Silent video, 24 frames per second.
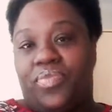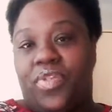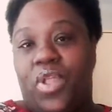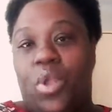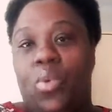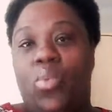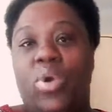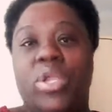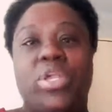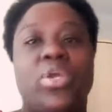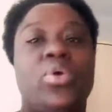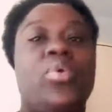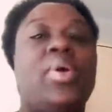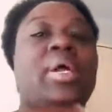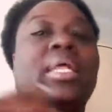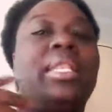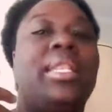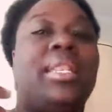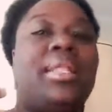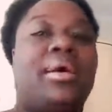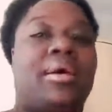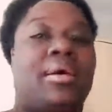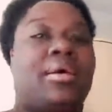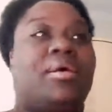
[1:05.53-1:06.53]
When you
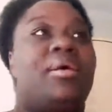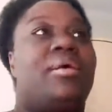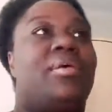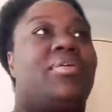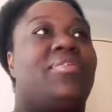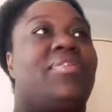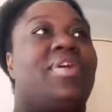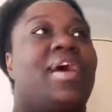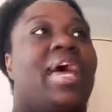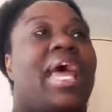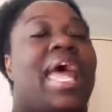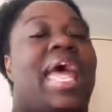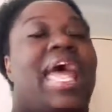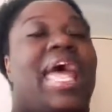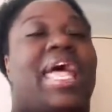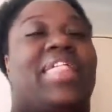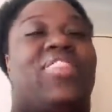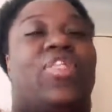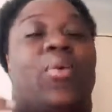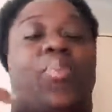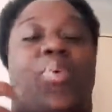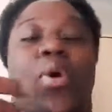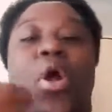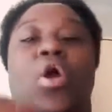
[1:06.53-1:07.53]
in love,
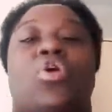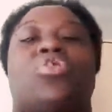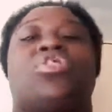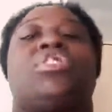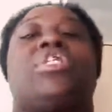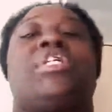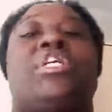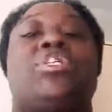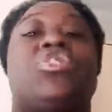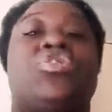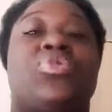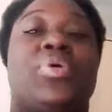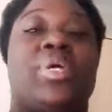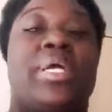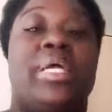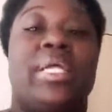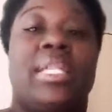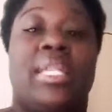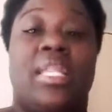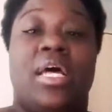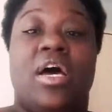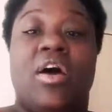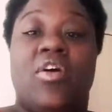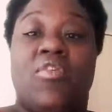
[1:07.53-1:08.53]
the person that you're
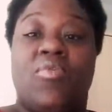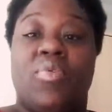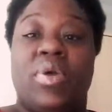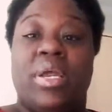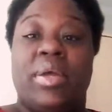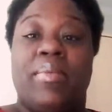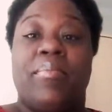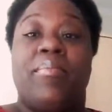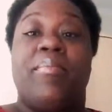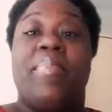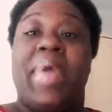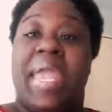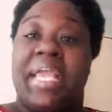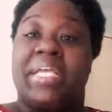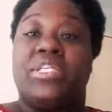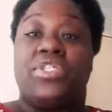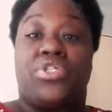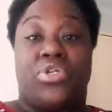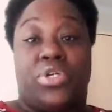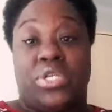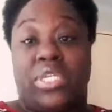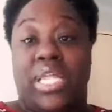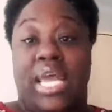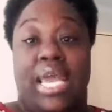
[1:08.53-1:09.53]
in love with makes
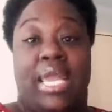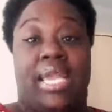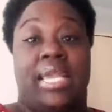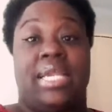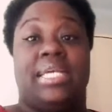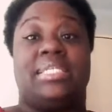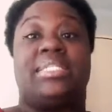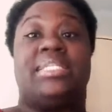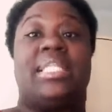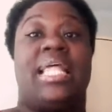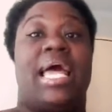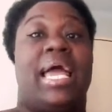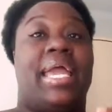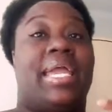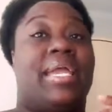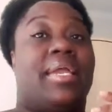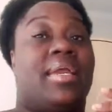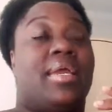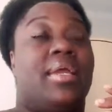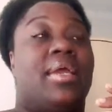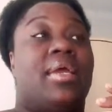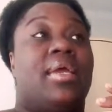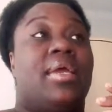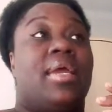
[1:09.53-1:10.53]
your day. It's like
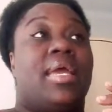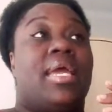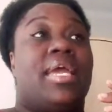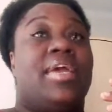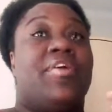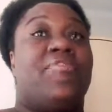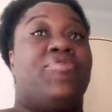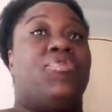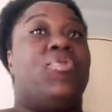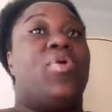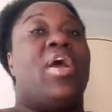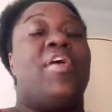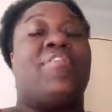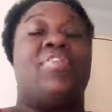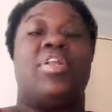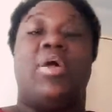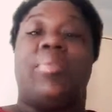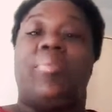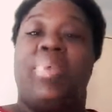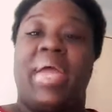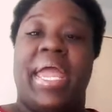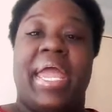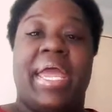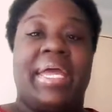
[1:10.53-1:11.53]
if you having a
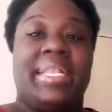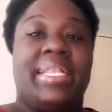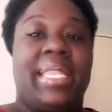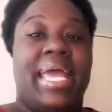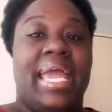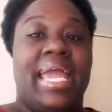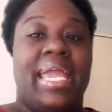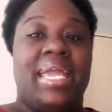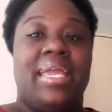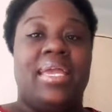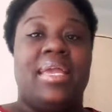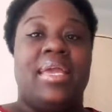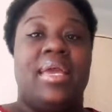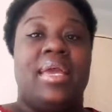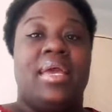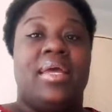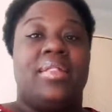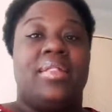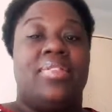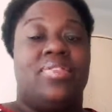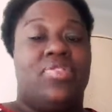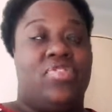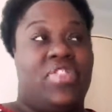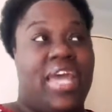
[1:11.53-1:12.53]
bad day,
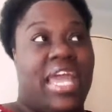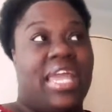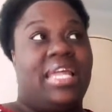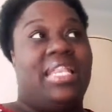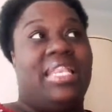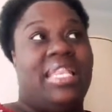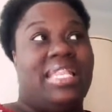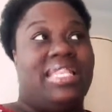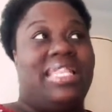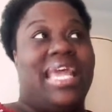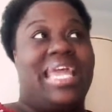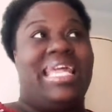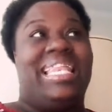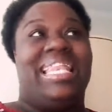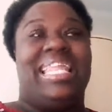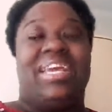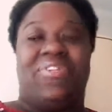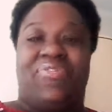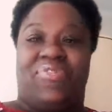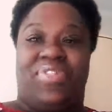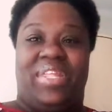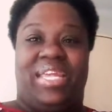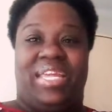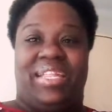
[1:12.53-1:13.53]
they they
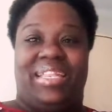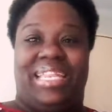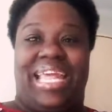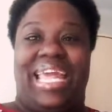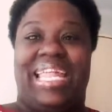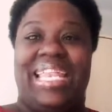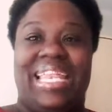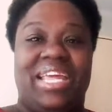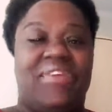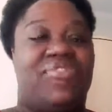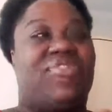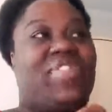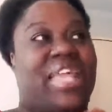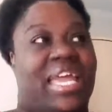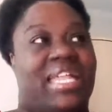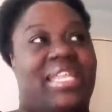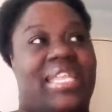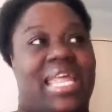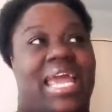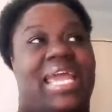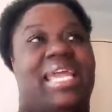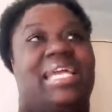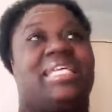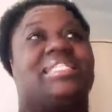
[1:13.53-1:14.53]
lift it. They lift that
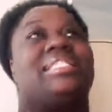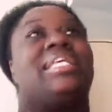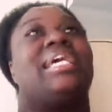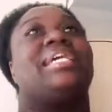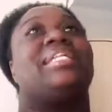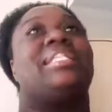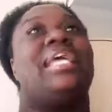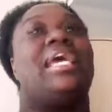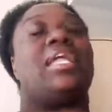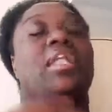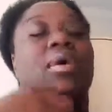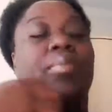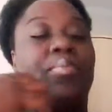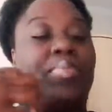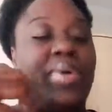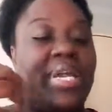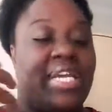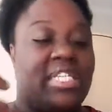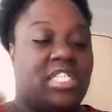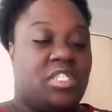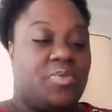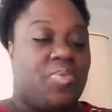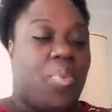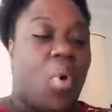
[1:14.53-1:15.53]
day. It's like they the
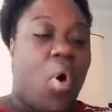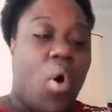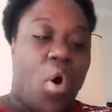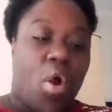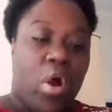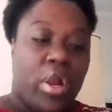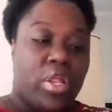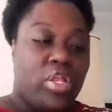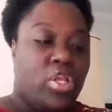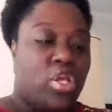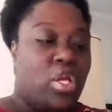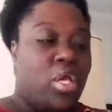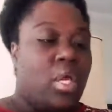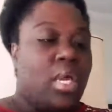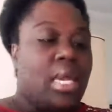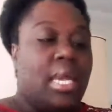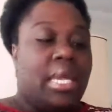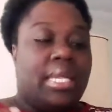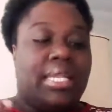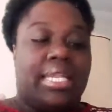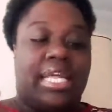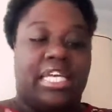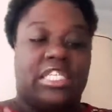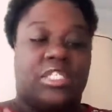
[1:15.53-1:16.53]
best part. You,
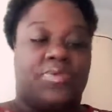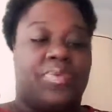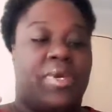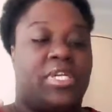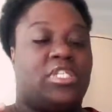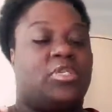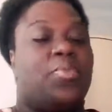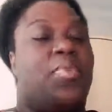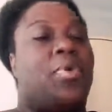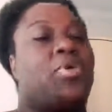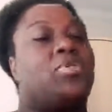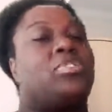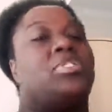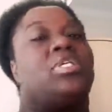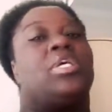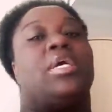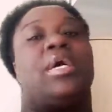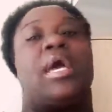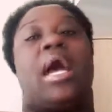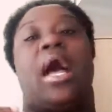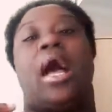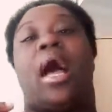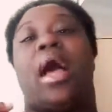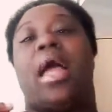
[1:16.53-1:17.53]
that special person
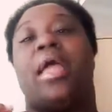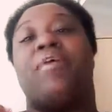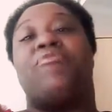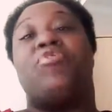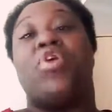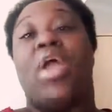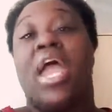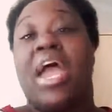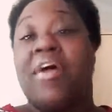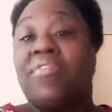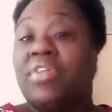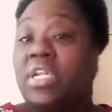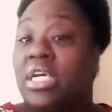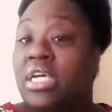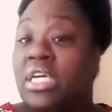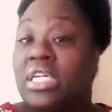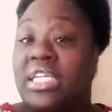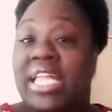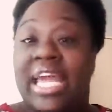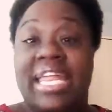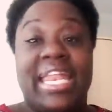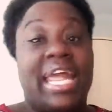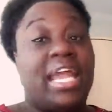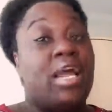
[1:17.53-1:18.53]
could, if you're having a good
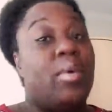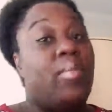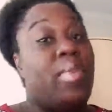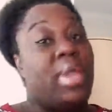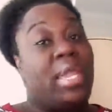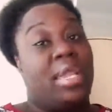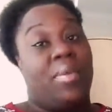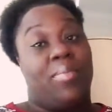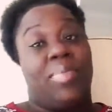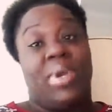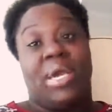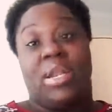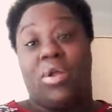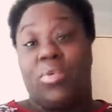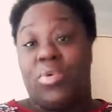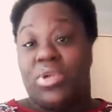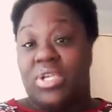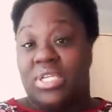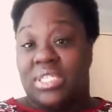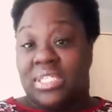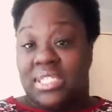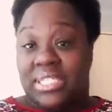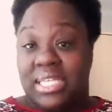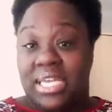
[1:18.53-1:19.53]
day, they can make it better when
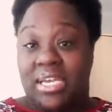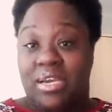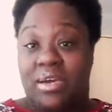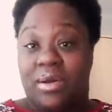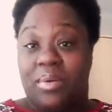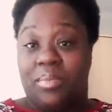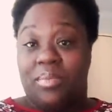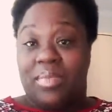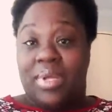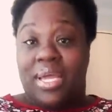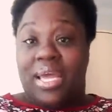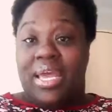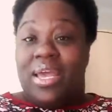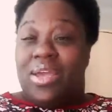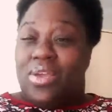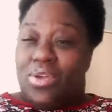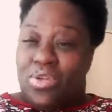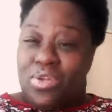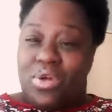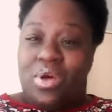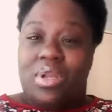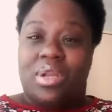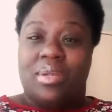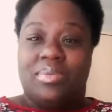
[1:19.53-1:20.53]
you see them. You
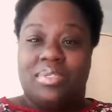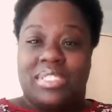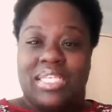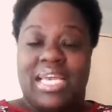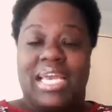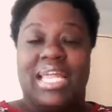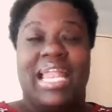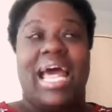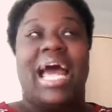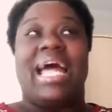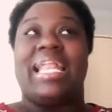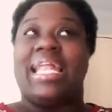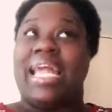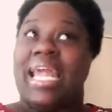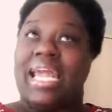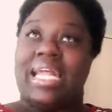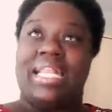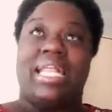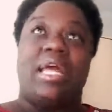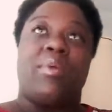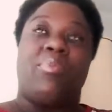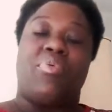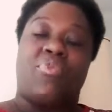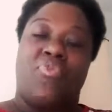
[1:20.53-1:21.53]
know what I'm saying? I had
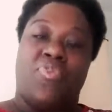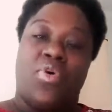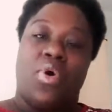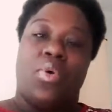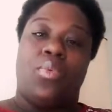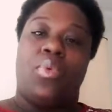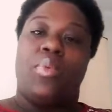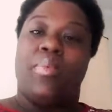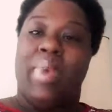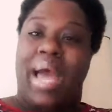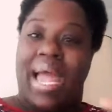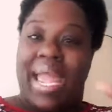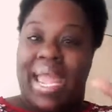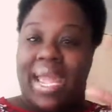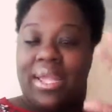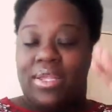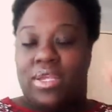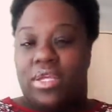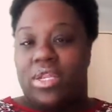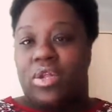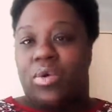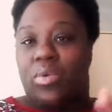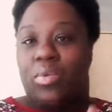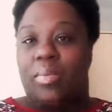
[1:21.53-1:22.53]
that before with my,
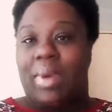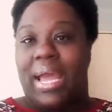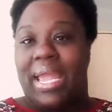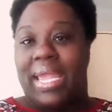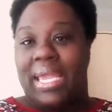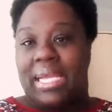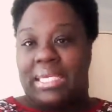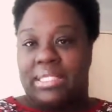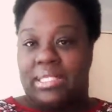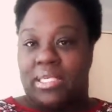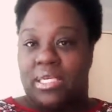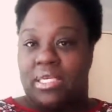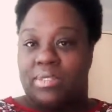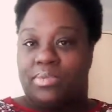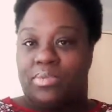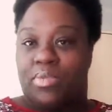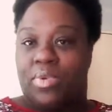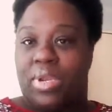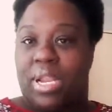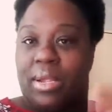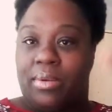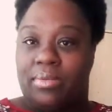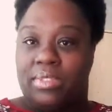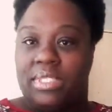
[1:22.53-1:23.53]
you know, with my ex-husband
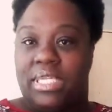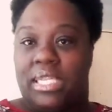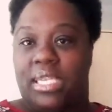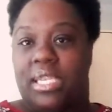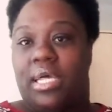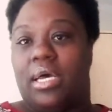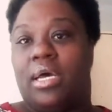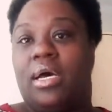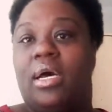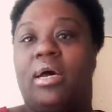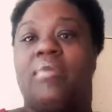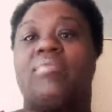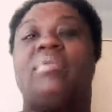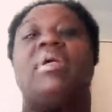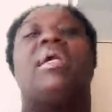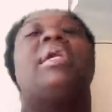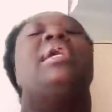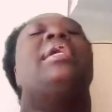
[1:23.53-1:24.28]
when I was in love.